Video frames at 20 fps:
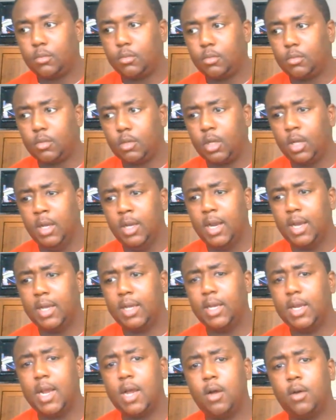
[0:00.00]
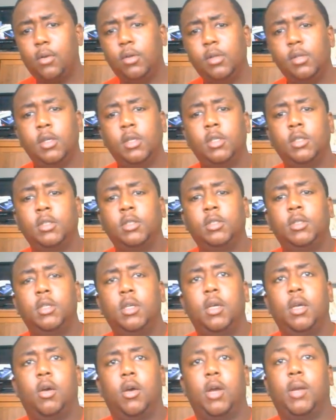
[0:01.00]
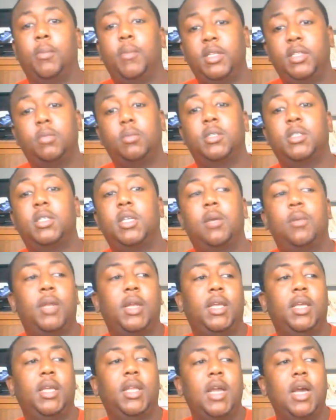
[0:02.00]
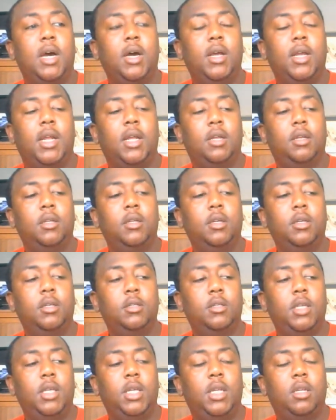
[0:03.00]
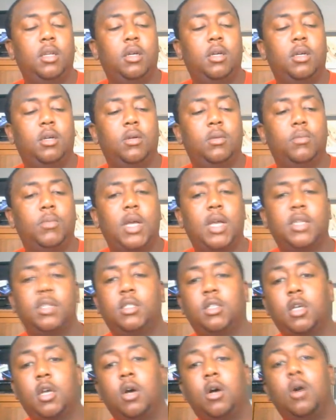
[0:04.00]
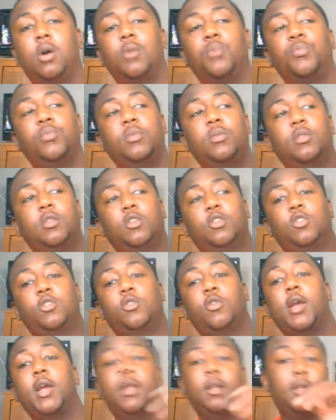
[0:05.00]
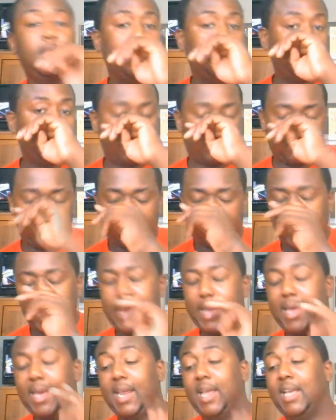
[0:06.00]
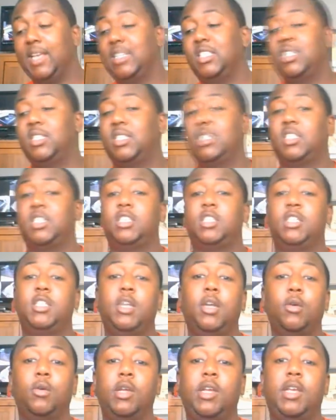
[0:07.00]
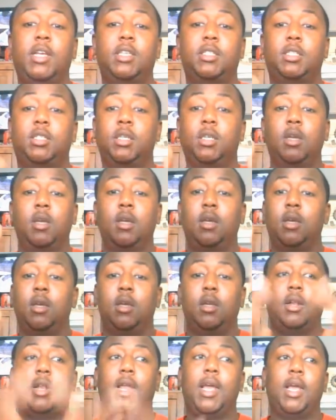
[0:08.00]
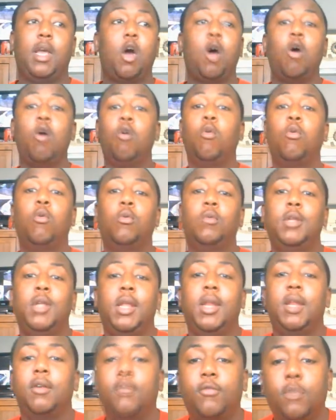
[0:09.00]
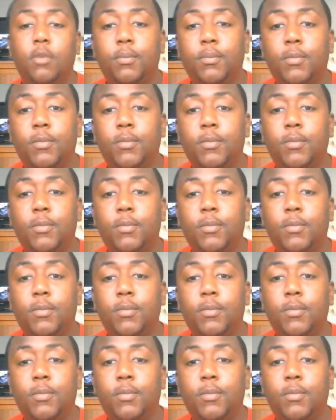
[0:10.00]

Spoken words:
and I get out. I make it to my stop, and I get out, and I look, and I saw the trailer had a serious like hole in it from